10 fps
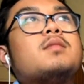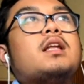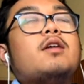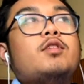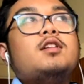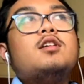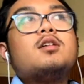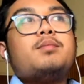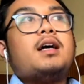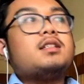if we look
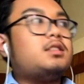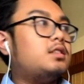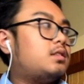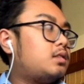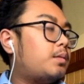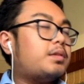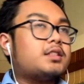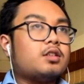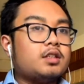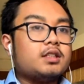back to the
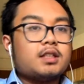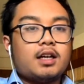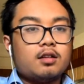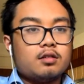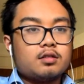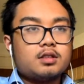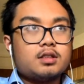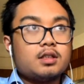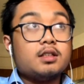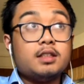Platonic dialogues,
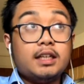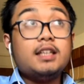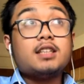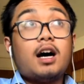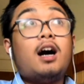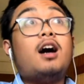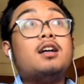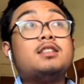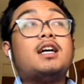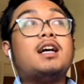these are
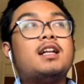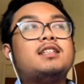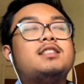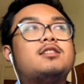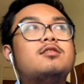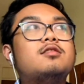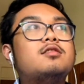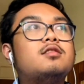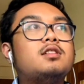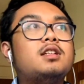dialectical.
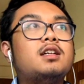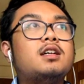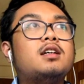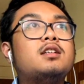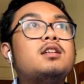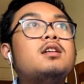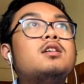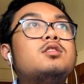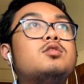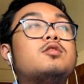The
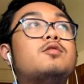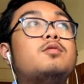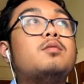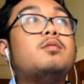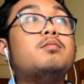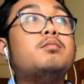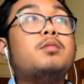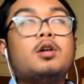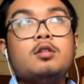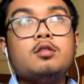sort of
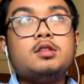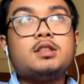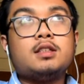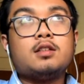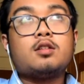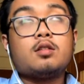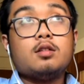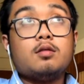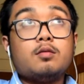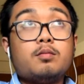modes and
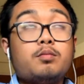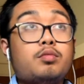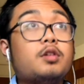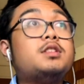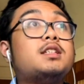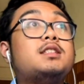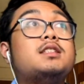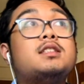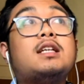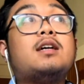
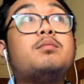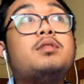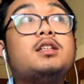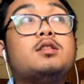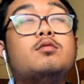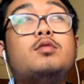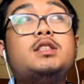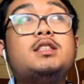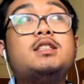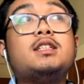processes that Plato
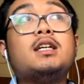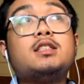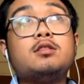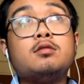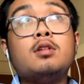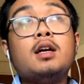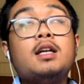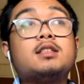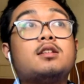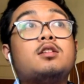wishes to get to
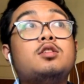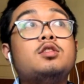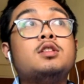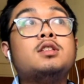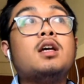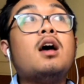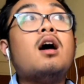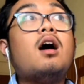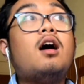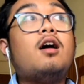his conclusions
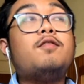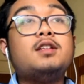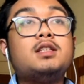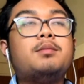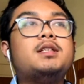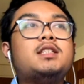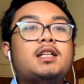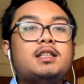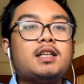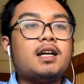are fundamentally
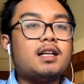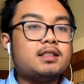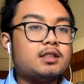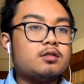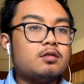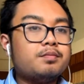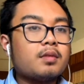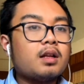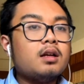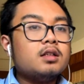dialectical.
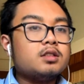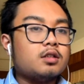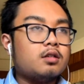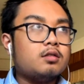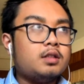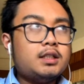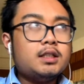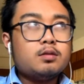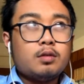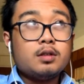So this is
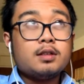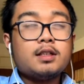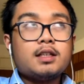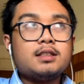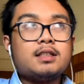one of the things